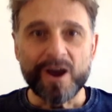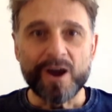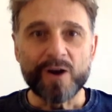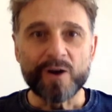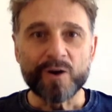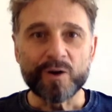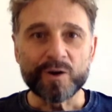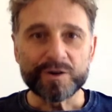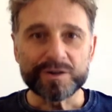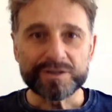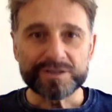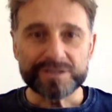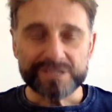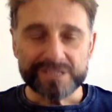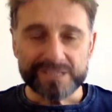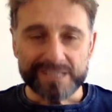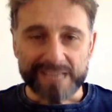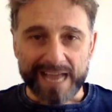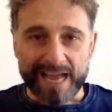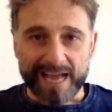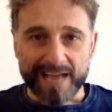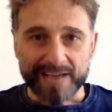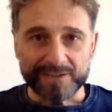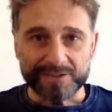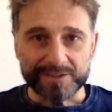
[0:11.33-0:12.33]
or
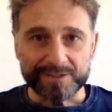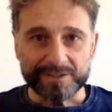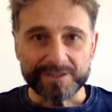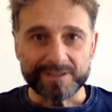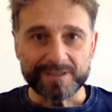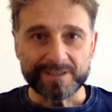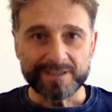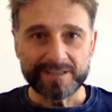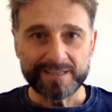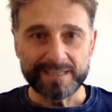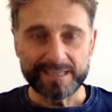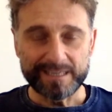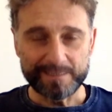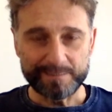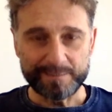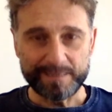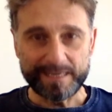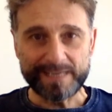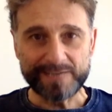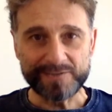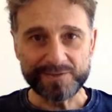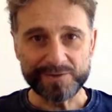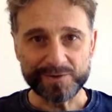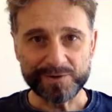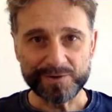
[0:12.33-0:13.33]
sadder than a
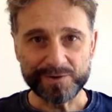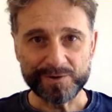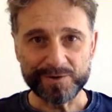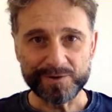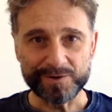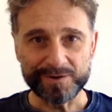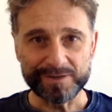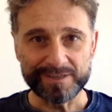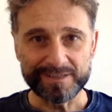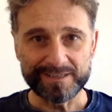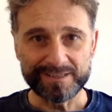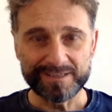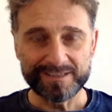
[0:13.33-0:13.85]
major chord.